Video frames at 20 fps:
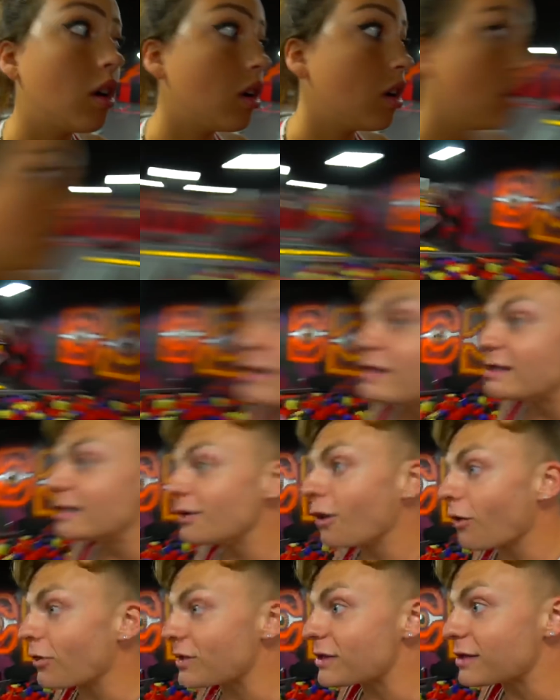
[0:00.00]
You've already
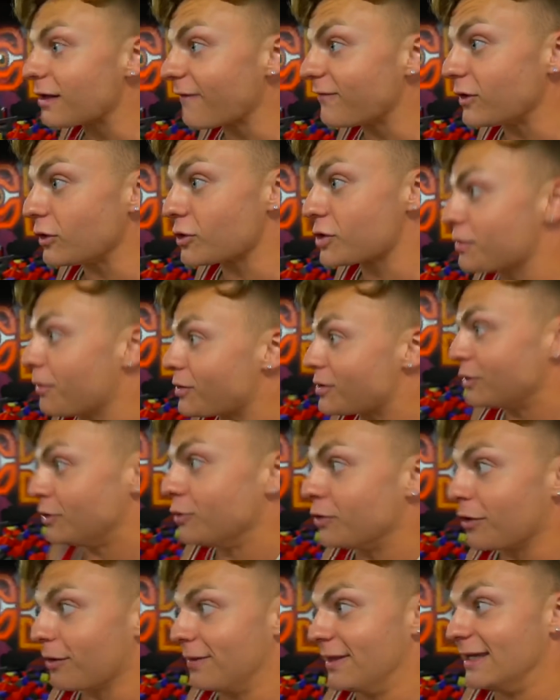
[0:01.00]
seen all the stuff that you're supposed to do
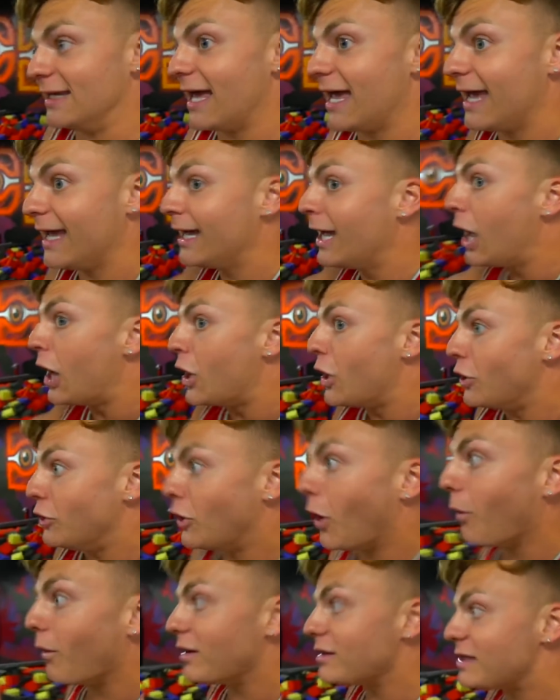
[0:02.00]
during the day. Oh,
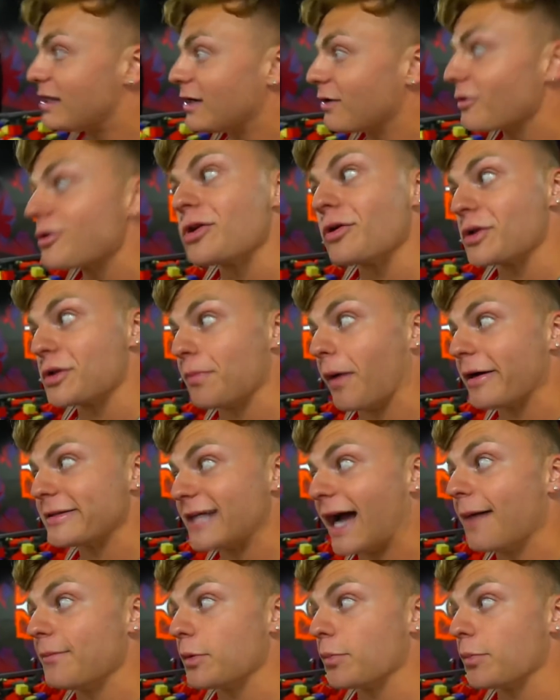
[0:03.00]
no one's here, so it's about time to